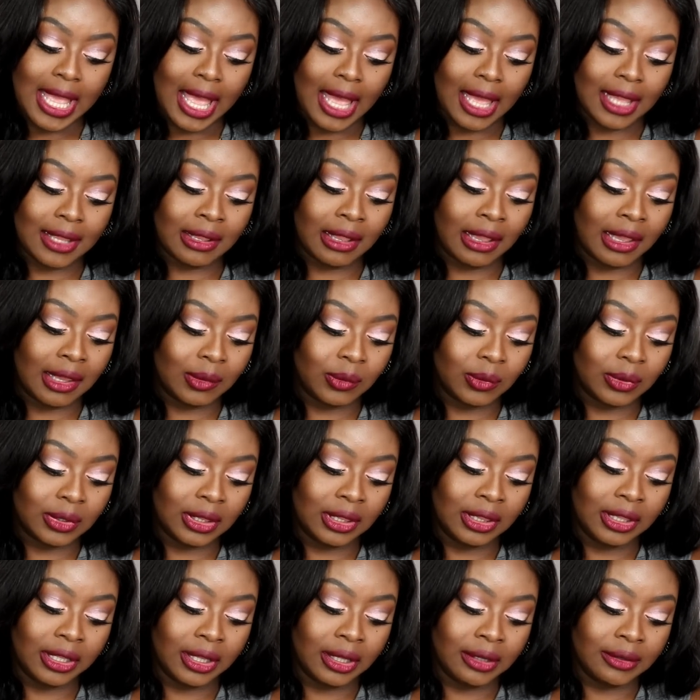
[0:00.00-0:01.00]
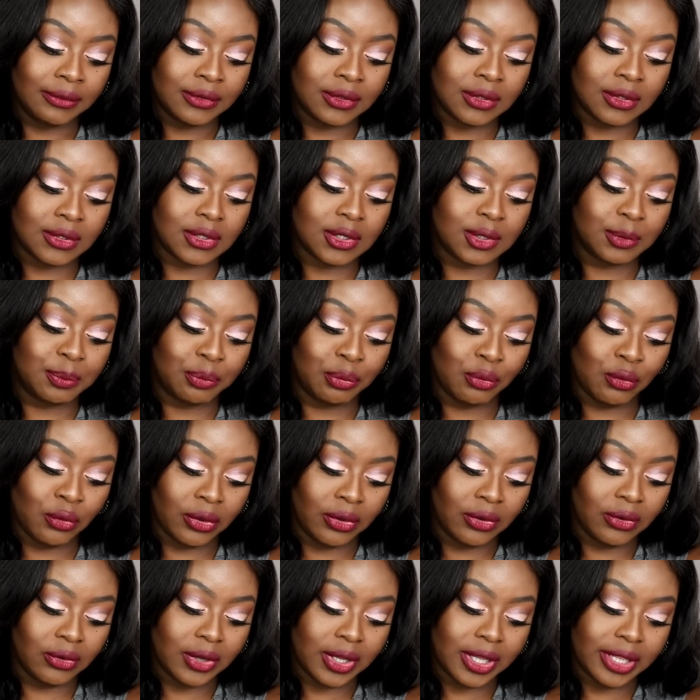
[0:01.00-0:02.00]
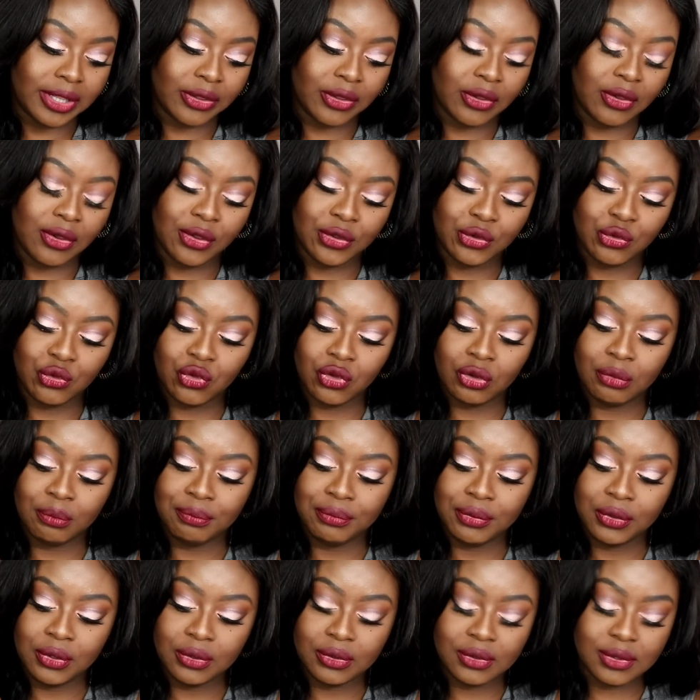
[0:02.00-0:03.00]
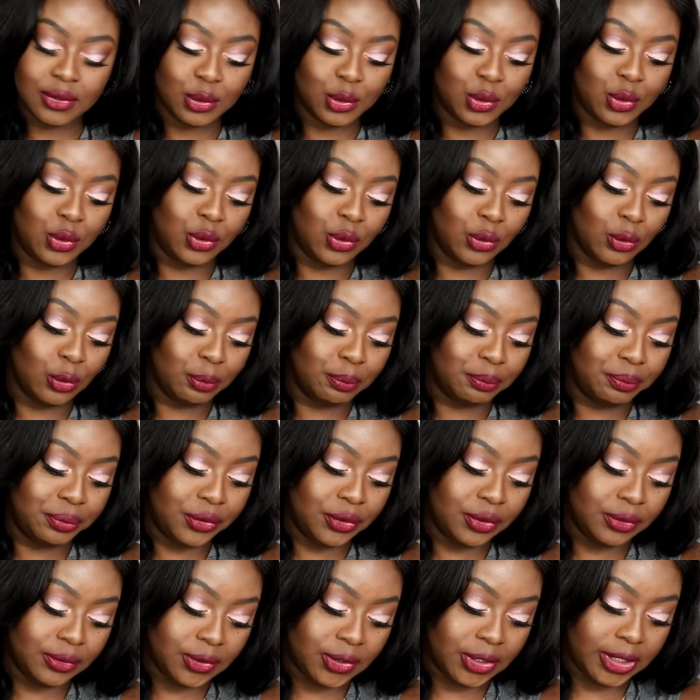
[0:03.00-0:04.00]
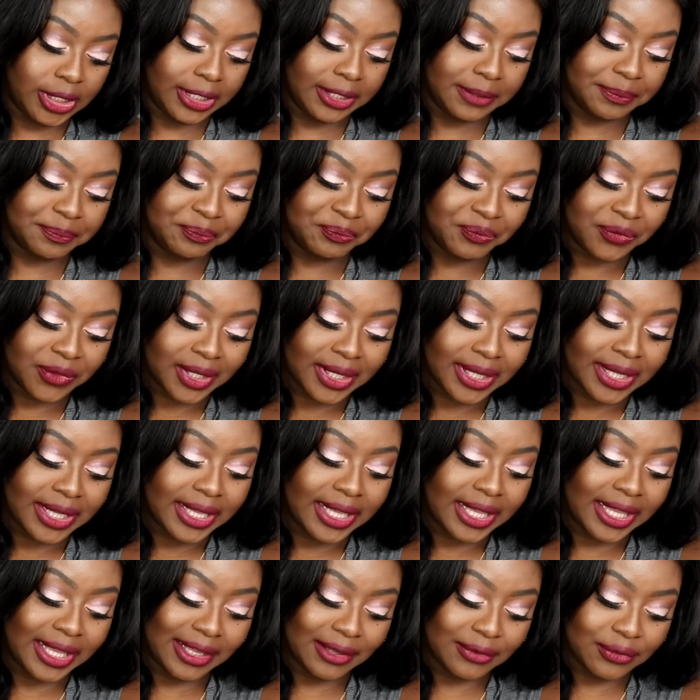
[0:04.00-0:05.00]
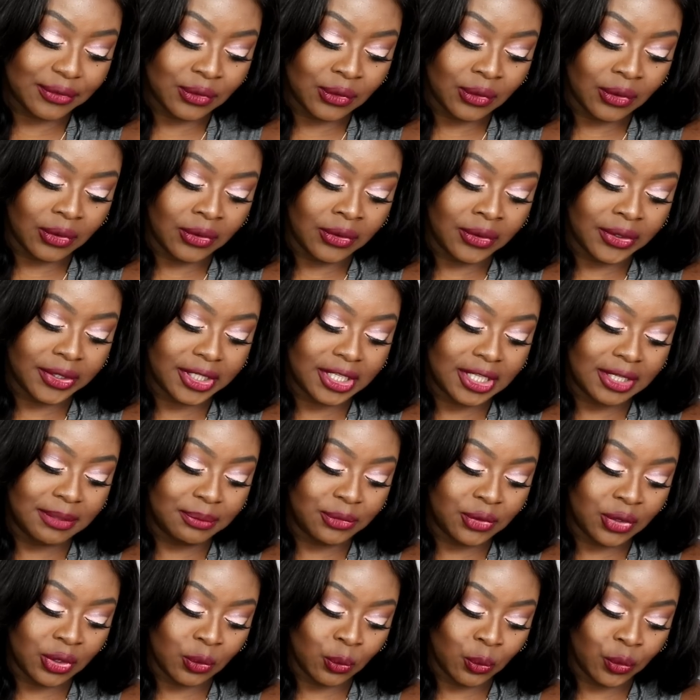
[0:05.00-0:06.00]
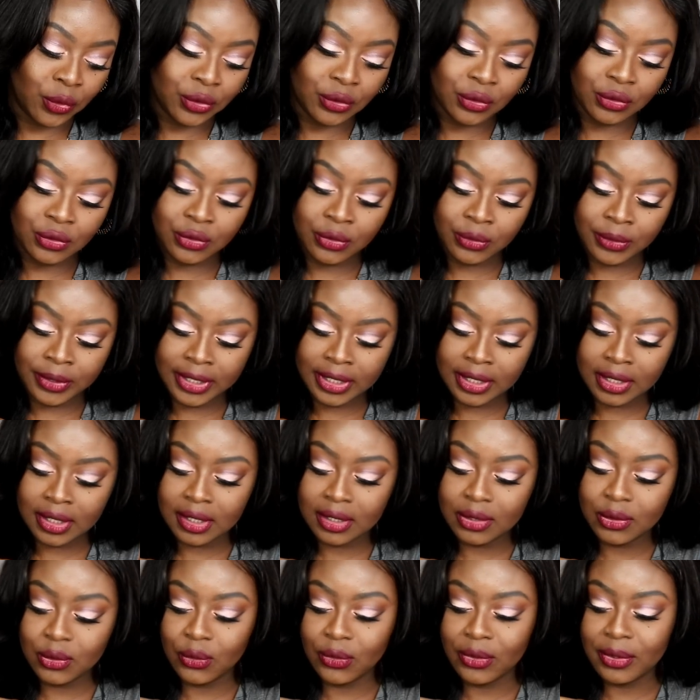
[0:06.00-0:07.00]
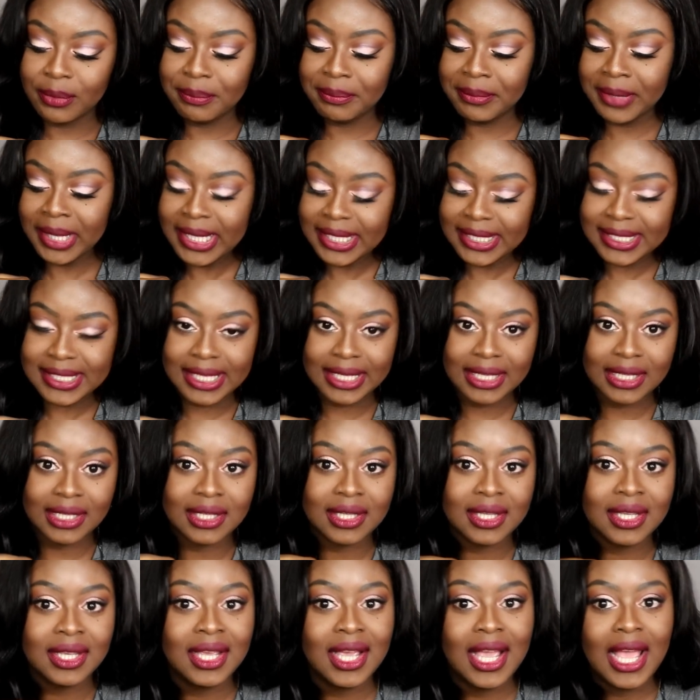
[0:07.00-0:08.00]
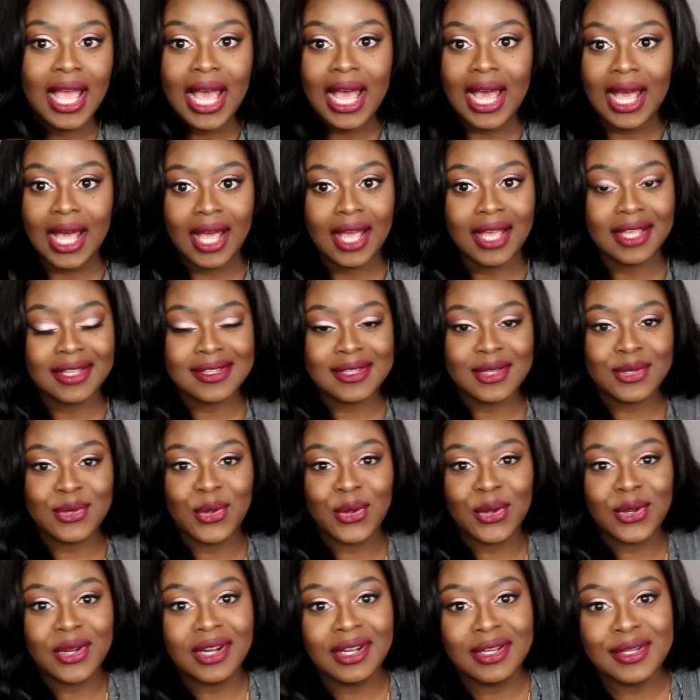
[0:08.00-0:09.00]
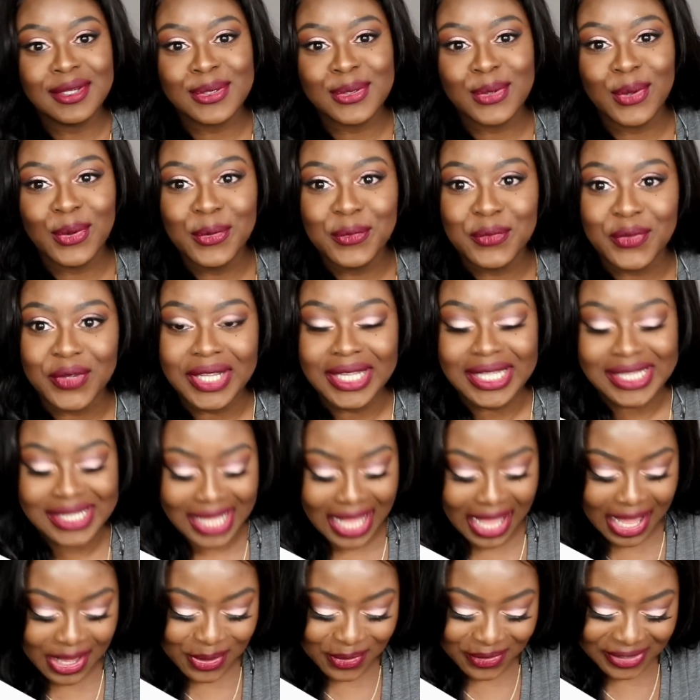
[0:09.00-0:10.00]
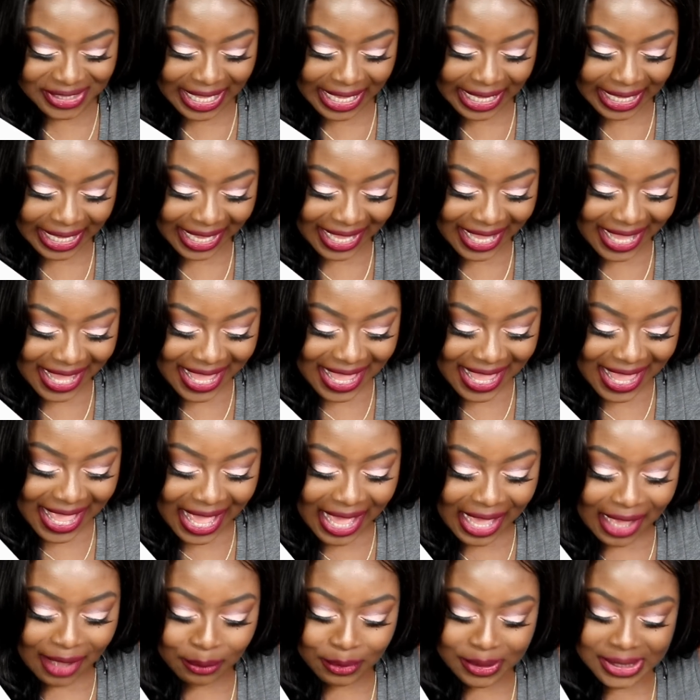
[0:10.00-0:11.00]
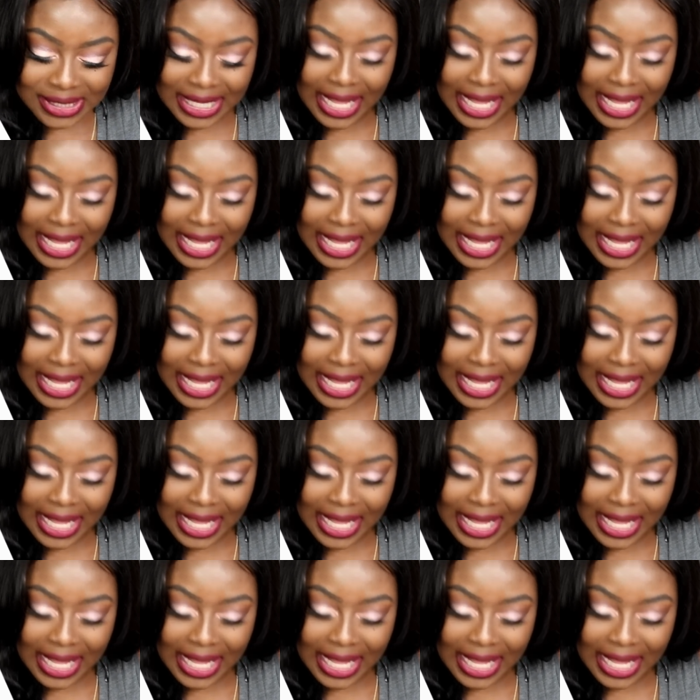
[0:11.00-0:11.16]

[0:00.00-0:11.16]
and I would love to spoil and contribute to your beauty. If not, keep doing what you're doing, you're amazing. Ah, so your girl saw this, and you're like, I was